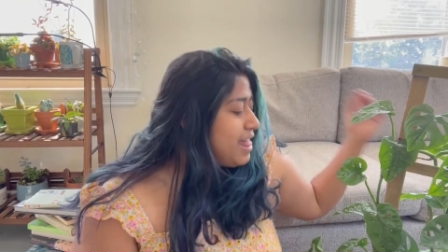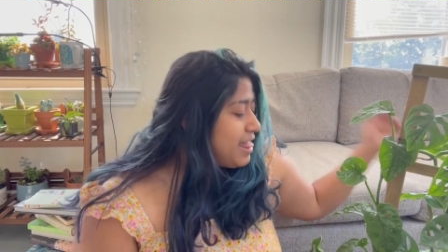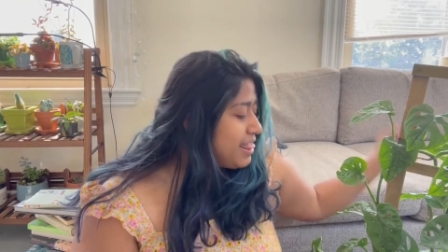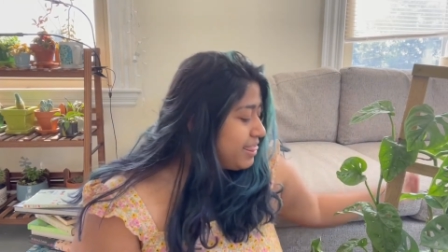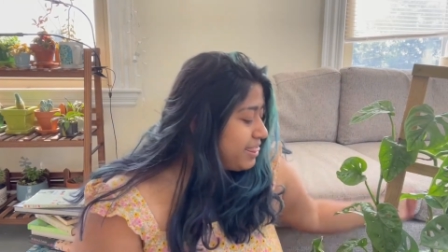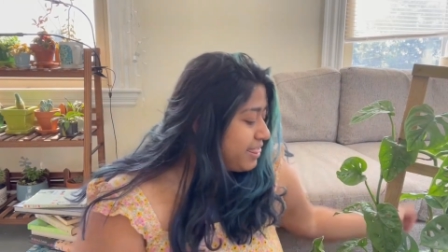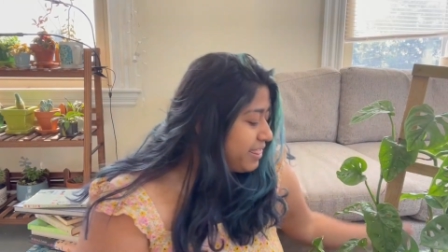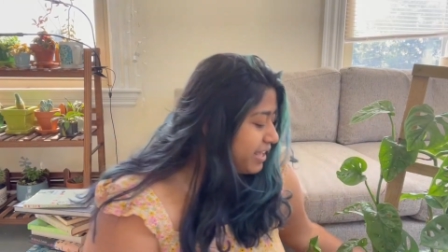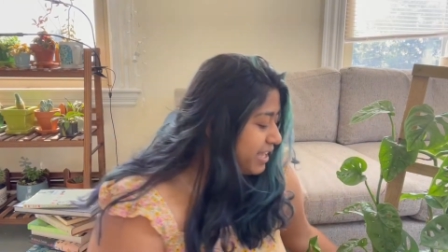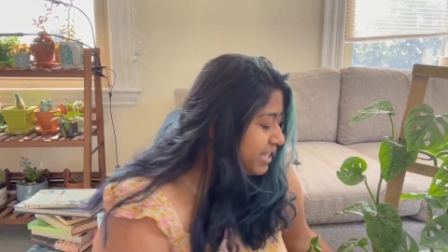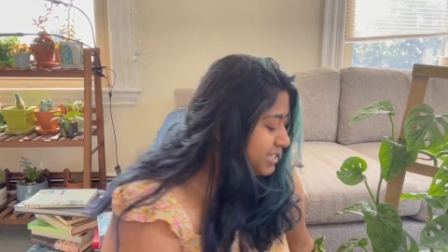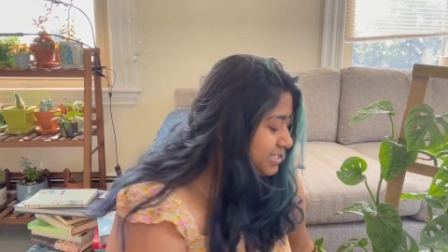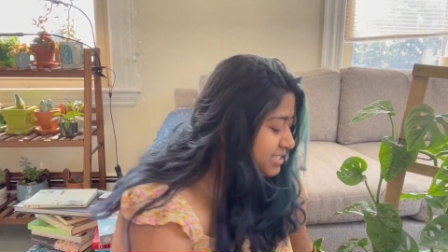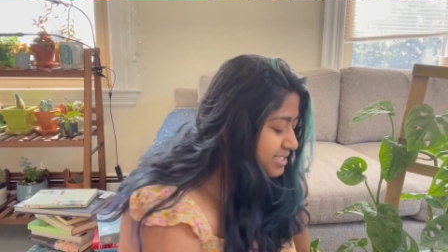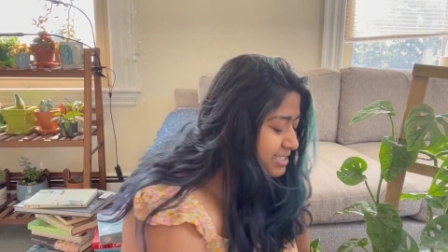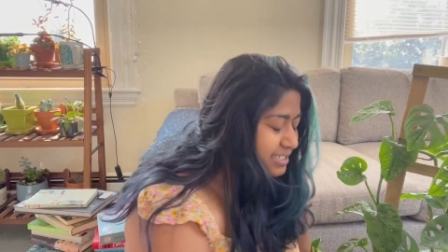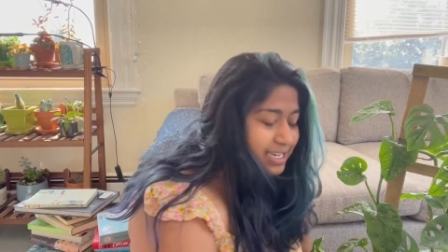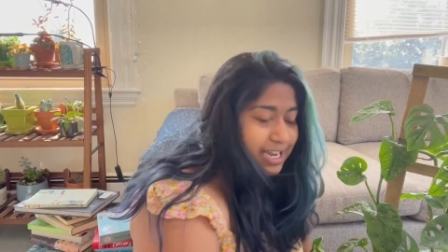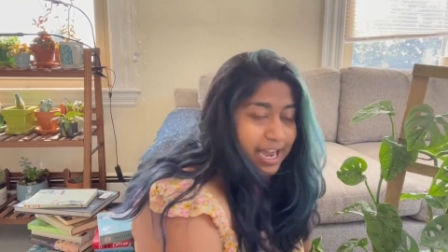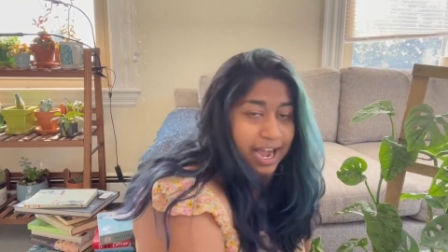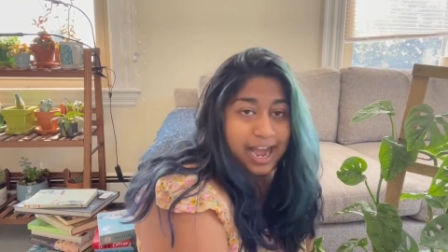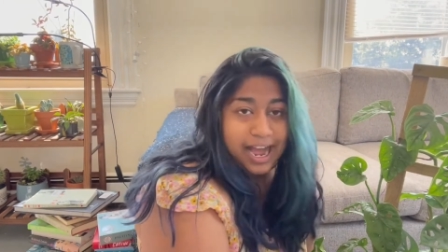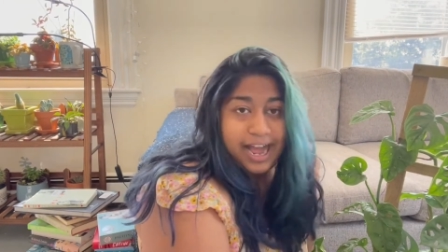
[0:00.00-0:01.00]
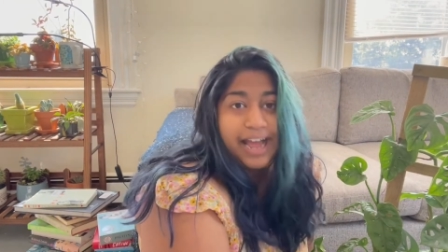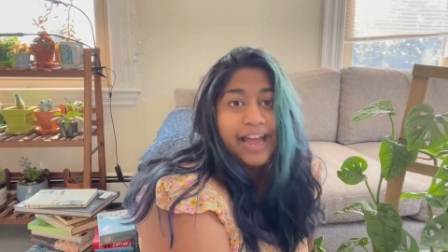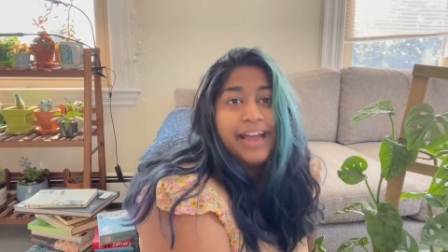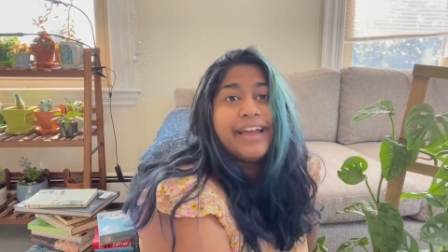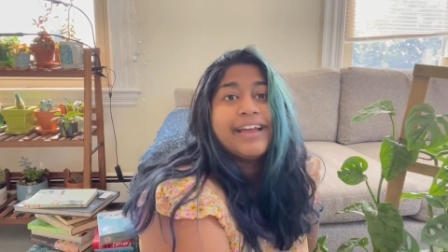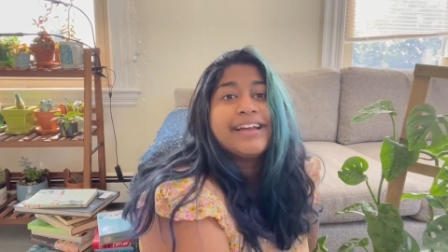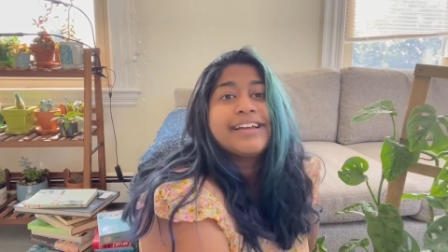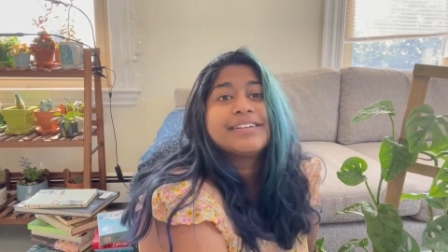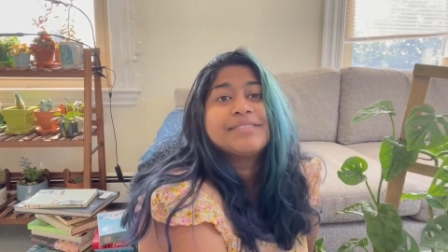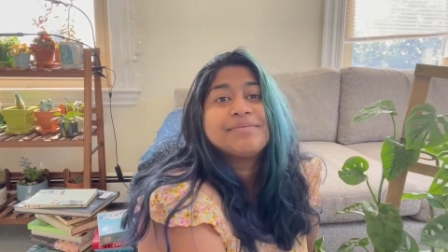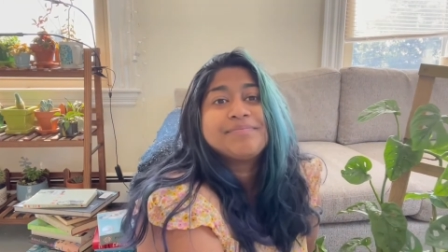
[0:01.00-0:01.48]
This
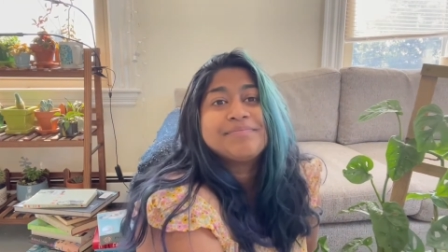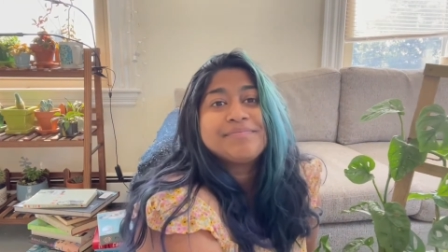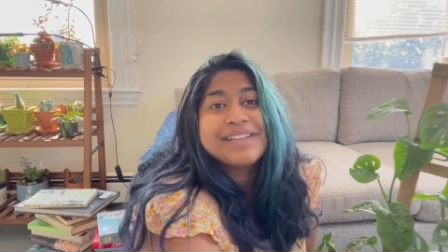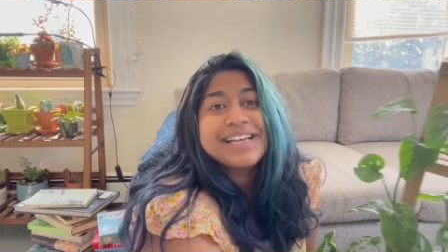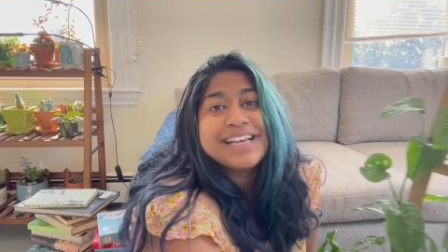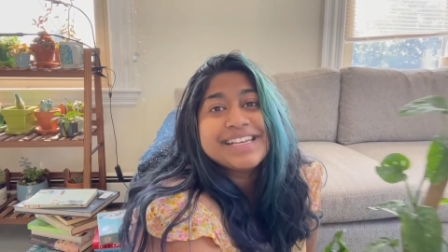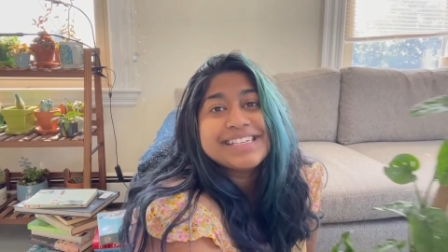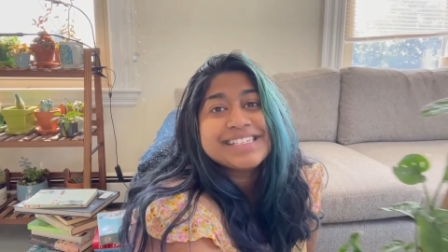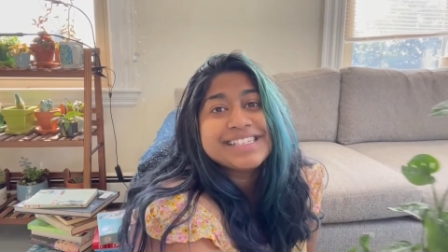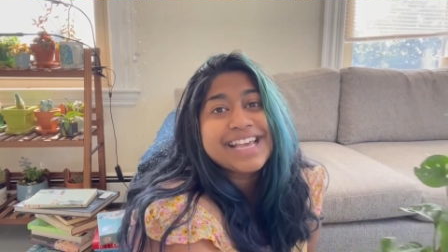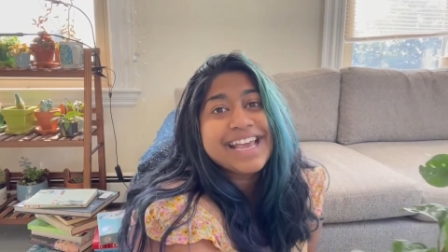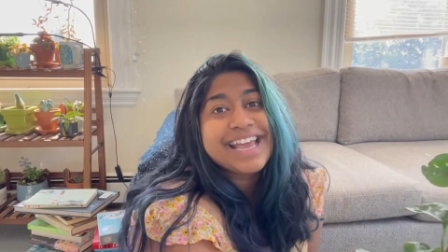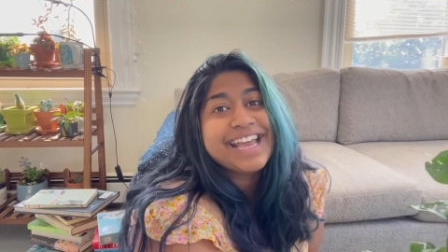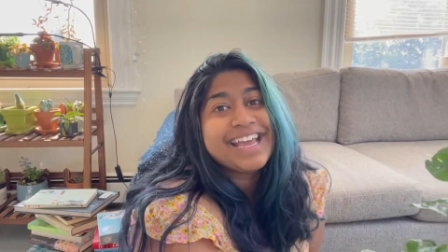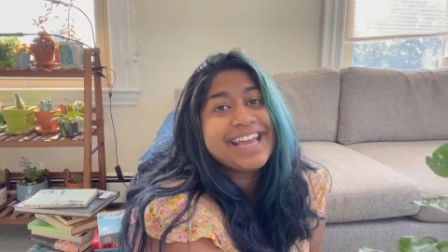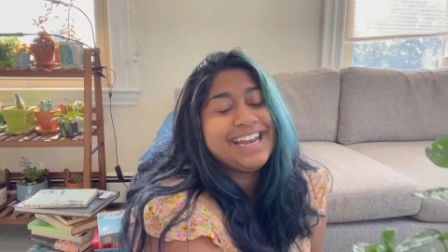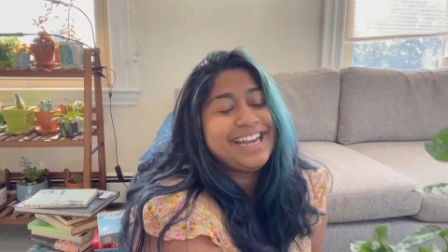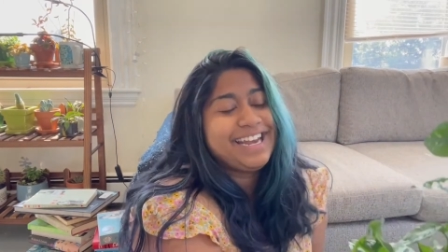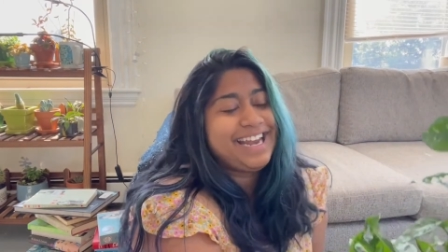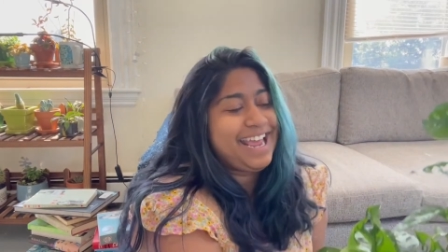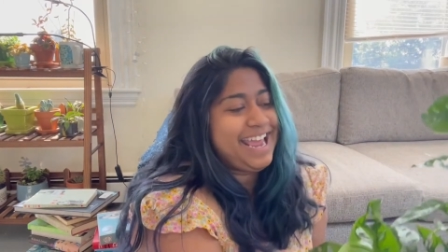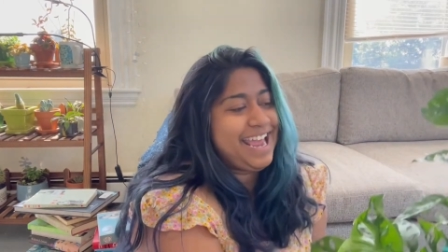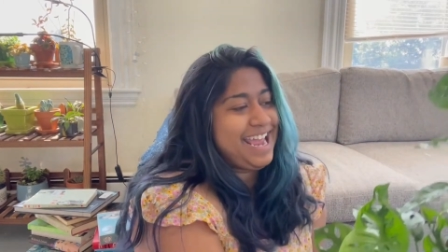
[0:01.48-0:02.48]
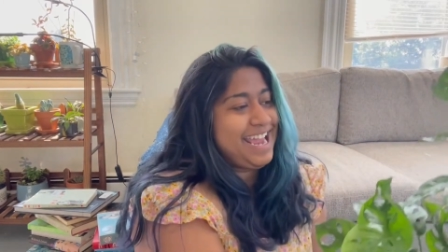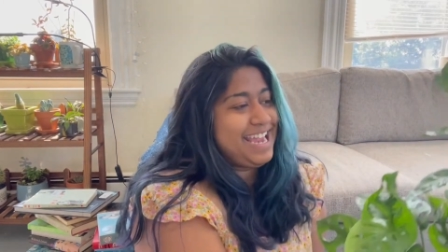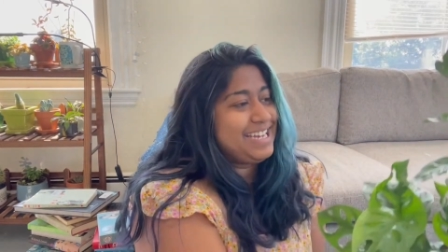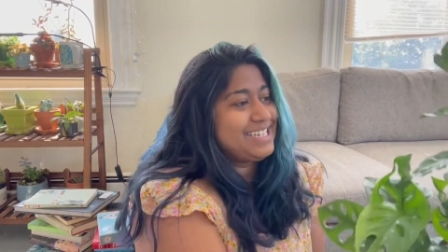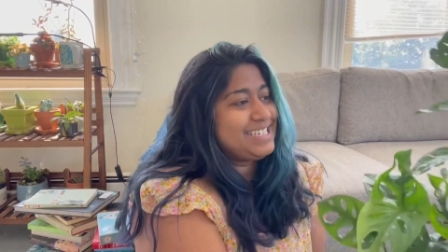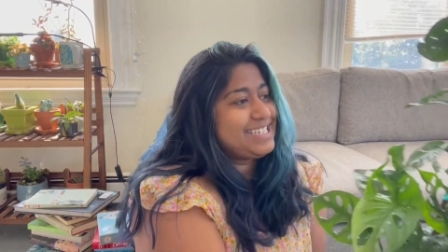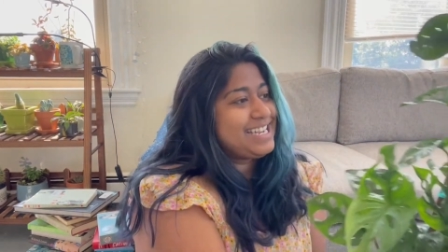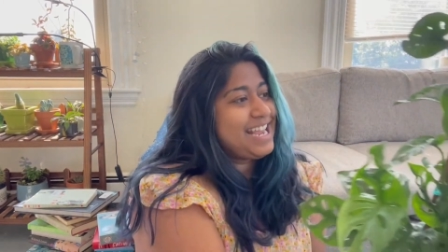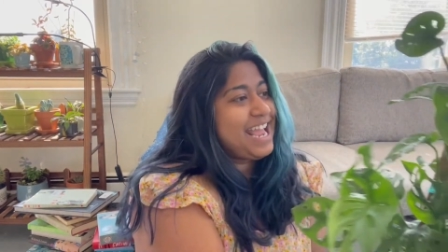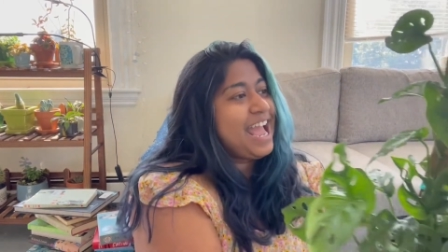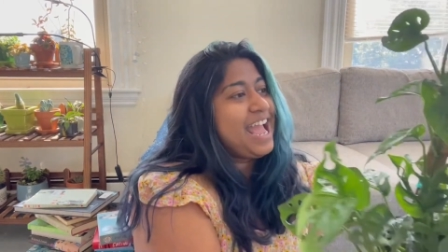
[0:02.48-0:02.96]
guy is in a
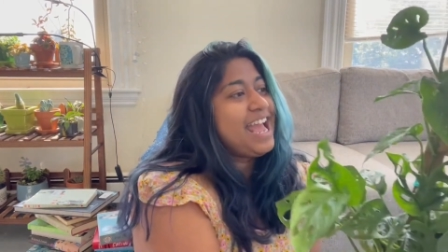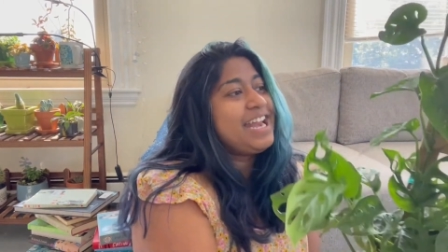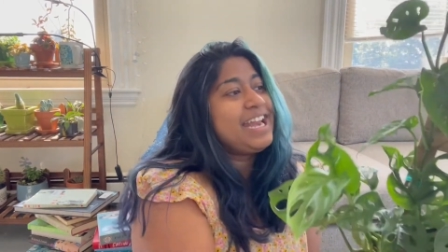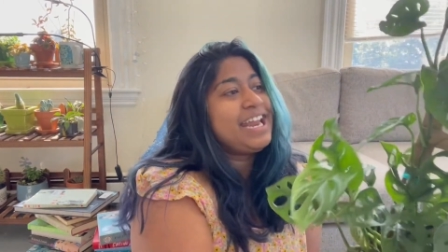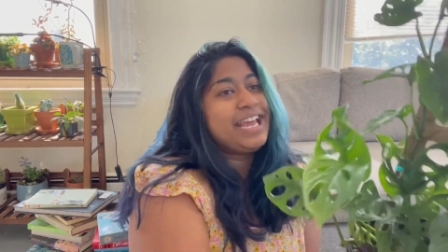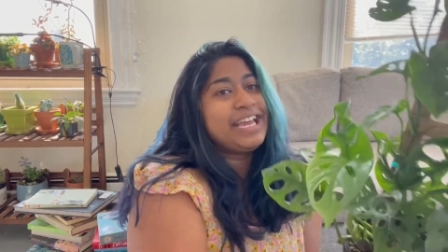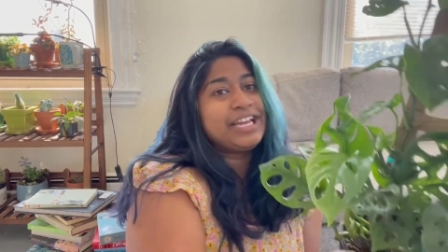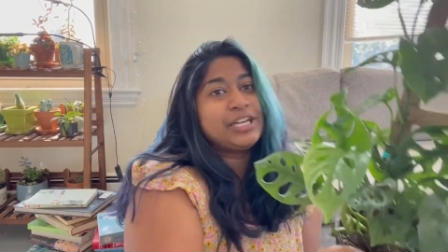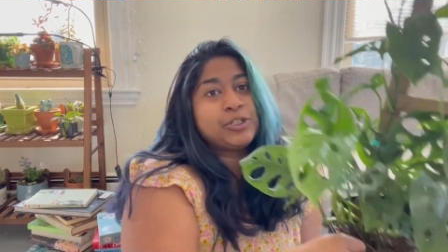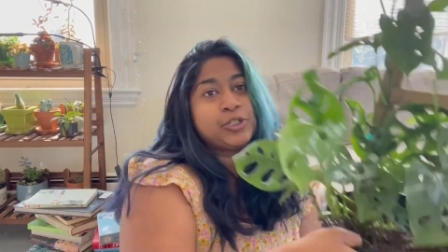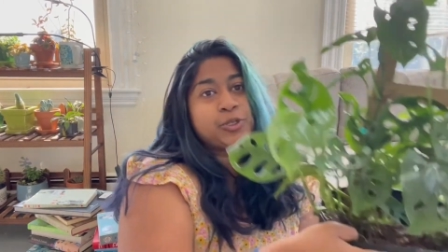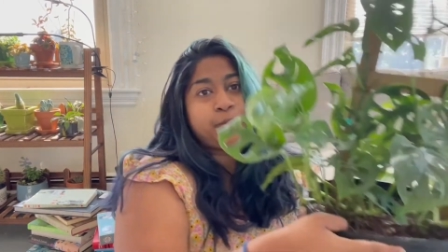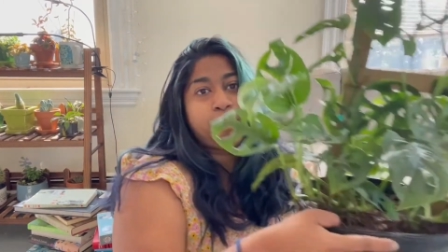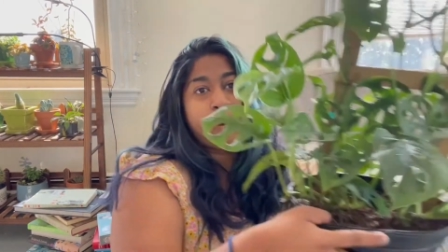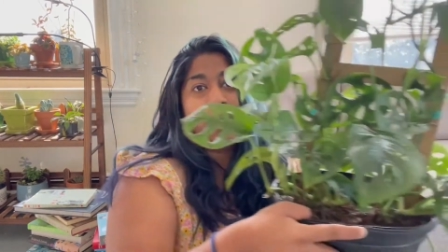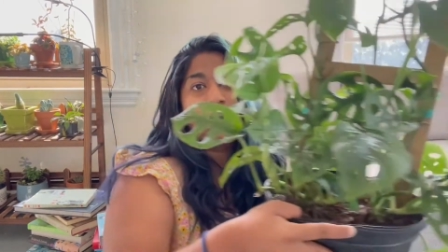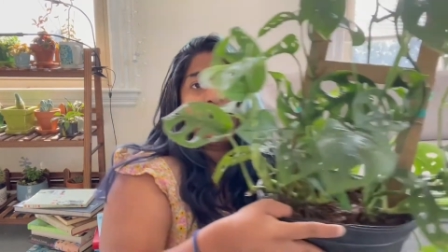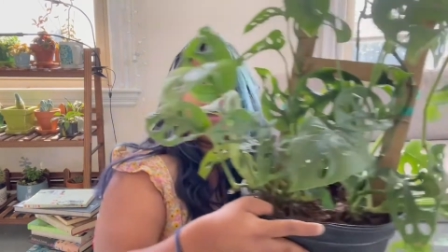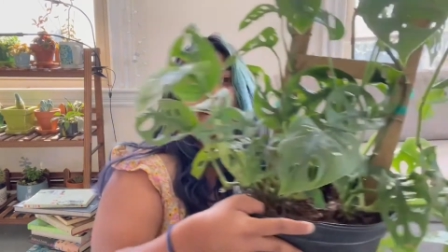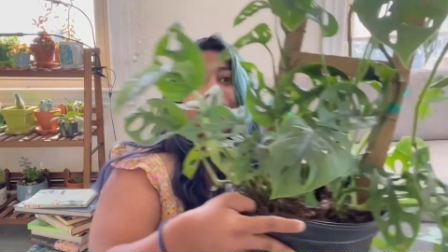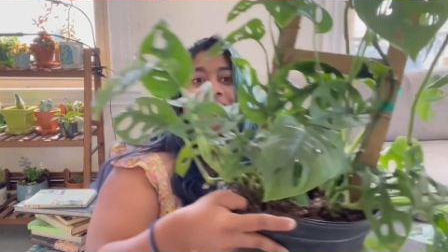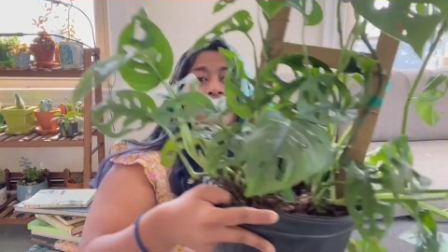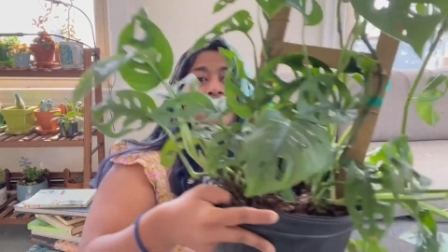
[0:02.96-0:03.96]
10-inch pot